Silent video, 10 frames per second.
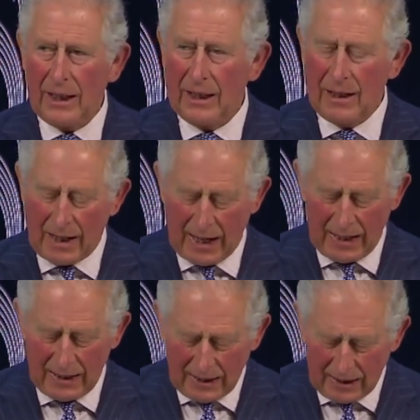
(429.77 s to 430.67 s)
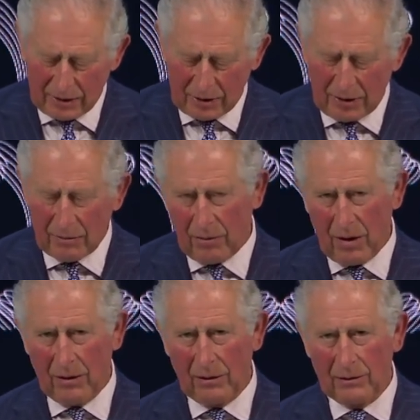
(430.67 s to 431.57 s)
in a leadership
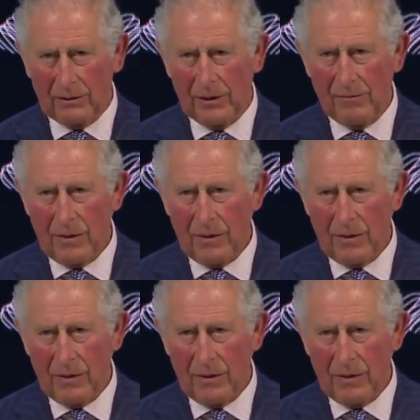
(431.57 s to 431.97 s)
role